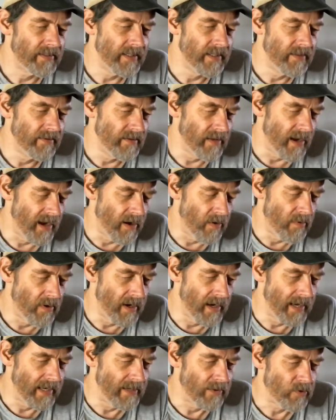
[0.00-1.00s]
in how
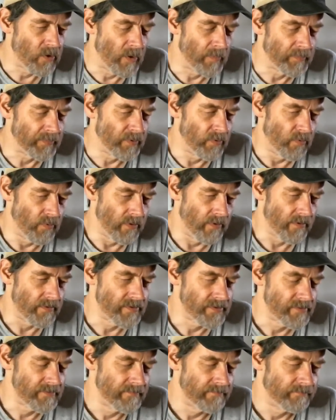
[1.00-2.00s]
a helicopter
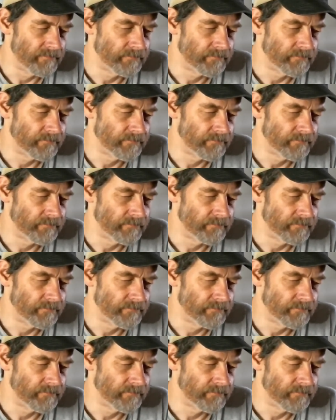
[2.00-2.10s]
works.